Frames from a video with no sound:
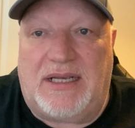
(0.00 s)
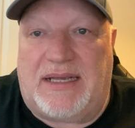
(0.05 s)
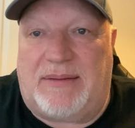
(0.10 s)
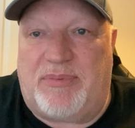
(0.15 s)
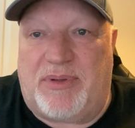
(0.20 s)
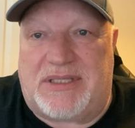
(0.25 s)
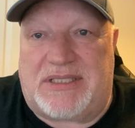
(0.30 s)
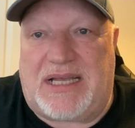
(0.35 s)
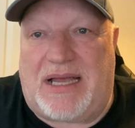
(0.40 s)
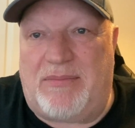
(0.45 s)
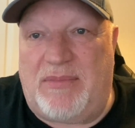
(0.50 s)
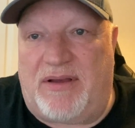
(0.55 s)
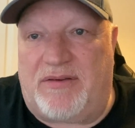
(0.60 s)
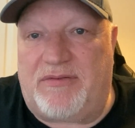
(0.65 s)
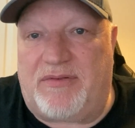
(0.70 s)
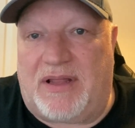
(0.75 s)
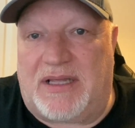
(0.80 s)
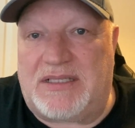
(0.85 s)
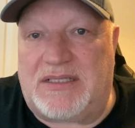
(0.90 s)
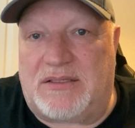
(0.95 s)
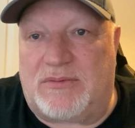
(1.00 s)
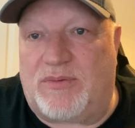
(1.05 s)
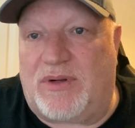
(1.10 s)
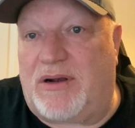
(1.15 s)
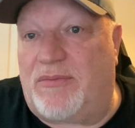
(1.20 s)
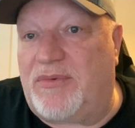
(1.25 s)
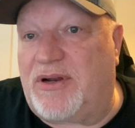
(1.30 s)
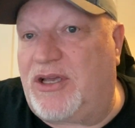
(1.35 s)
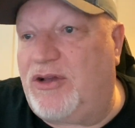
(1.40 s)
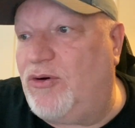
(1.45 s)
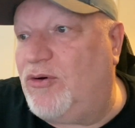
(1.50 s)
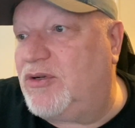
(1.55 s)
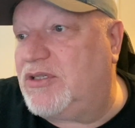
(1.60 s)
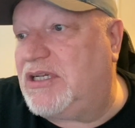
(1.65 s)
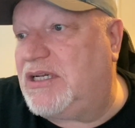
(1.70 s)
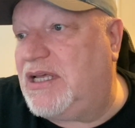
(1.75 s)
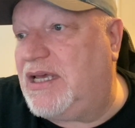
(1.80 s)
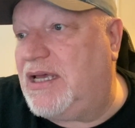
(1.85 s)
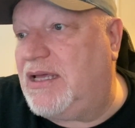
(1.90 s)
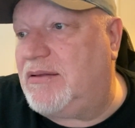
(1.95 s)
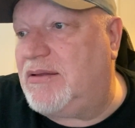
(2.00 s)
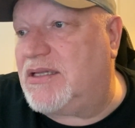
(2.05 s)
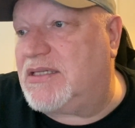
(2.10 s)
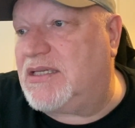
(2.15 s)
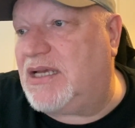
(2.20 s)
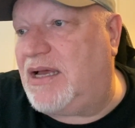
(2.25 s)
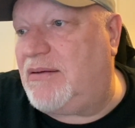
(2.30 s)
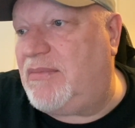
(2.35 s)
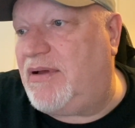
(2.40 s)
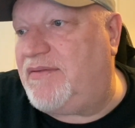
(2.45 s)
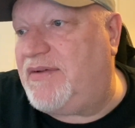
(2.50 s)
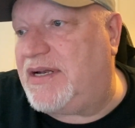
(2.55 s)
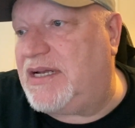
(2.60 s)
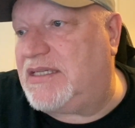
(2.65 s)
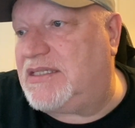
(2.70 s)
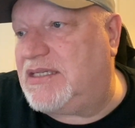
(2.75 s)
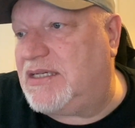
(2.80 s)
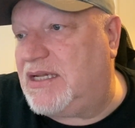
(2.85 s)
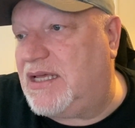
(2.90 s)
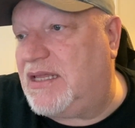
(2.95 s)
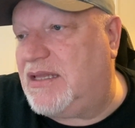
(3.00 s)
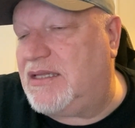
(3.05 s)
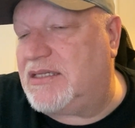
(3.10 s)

By the time this is when I'm recording it, the time I've edited it,